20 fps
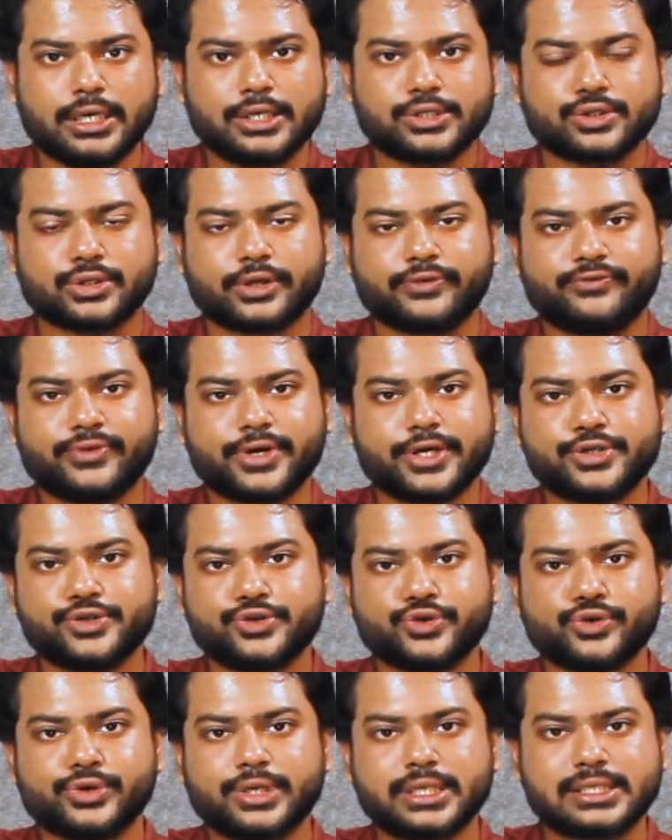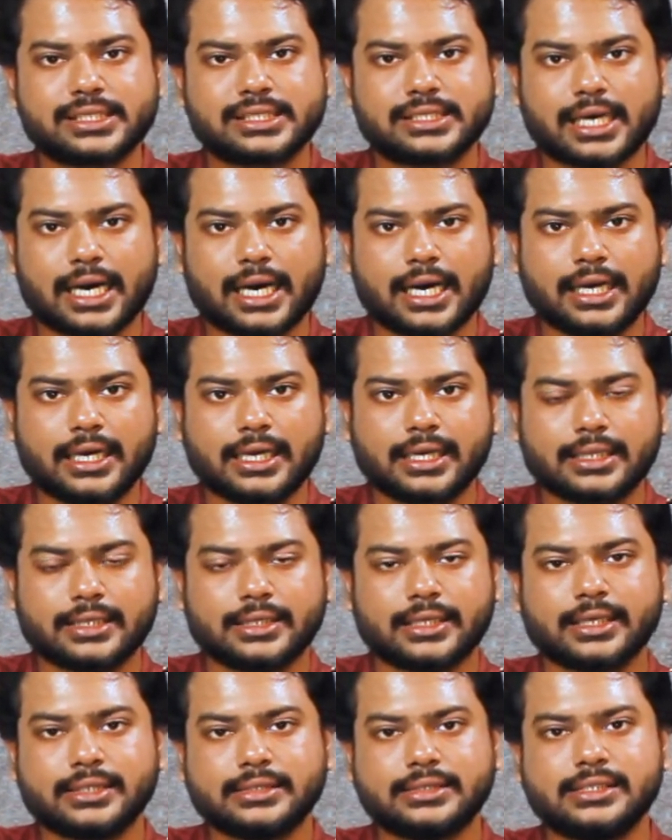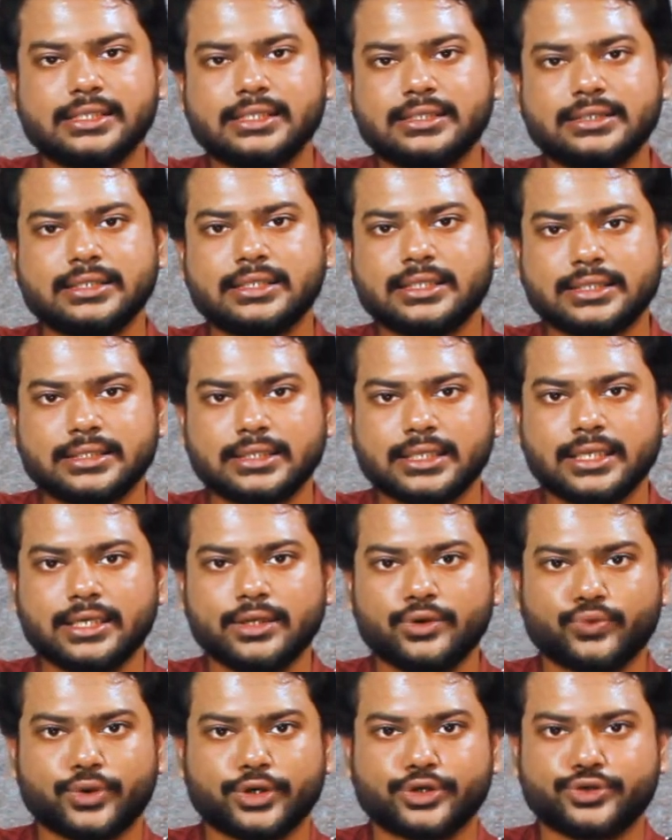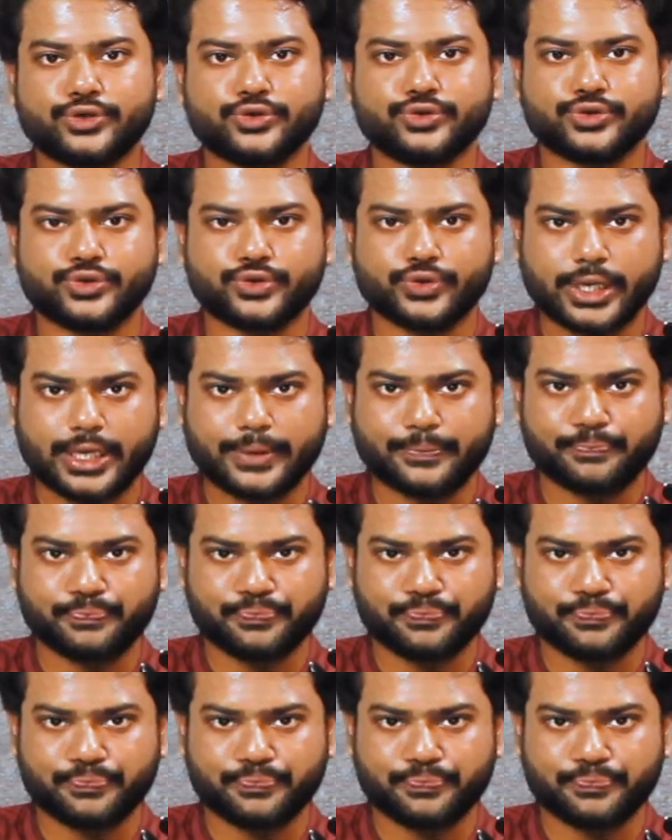So the first stroke is da, and then chi chi chi, 1 2 3.